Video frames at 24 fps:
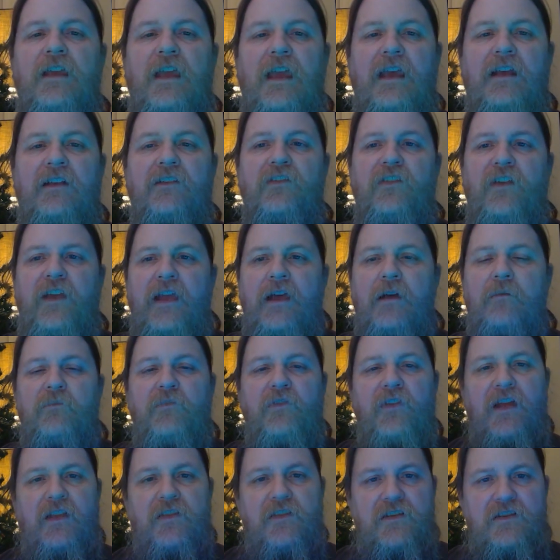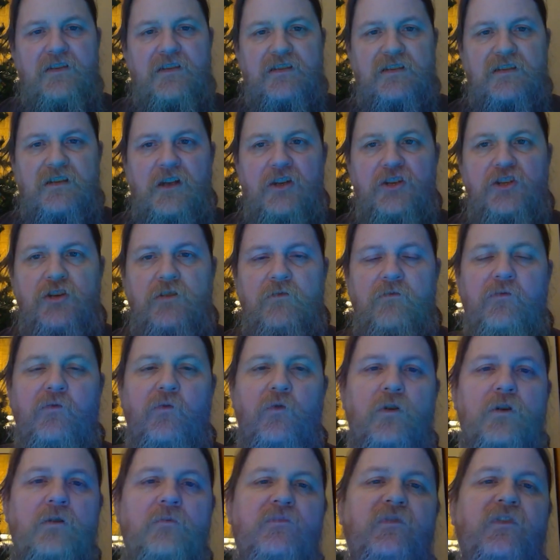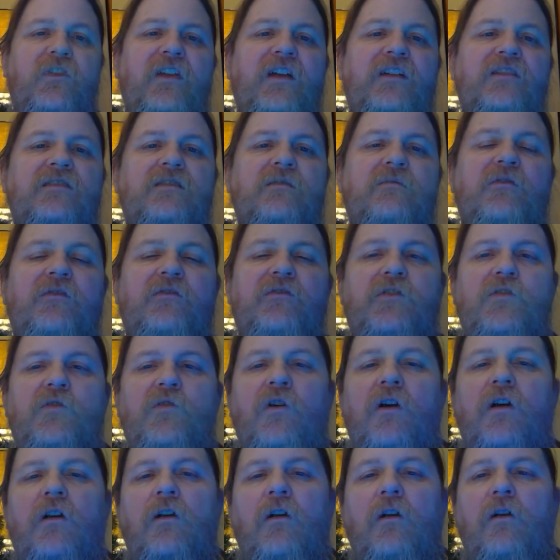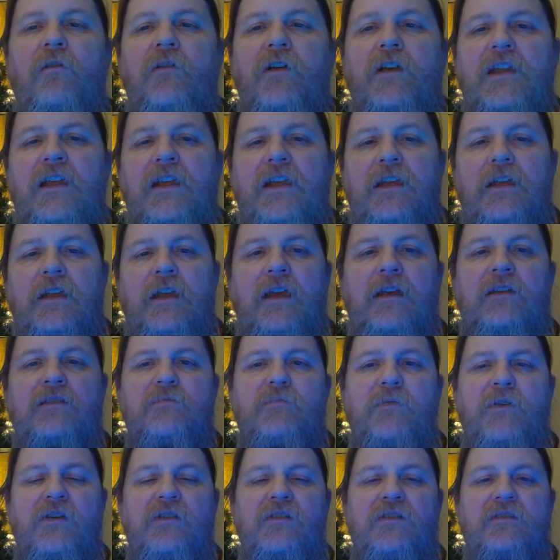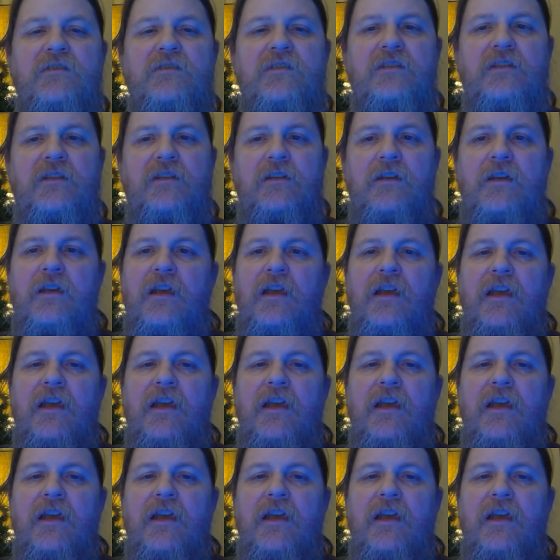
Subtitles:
exams and the discussion forums that some of you are already experiencing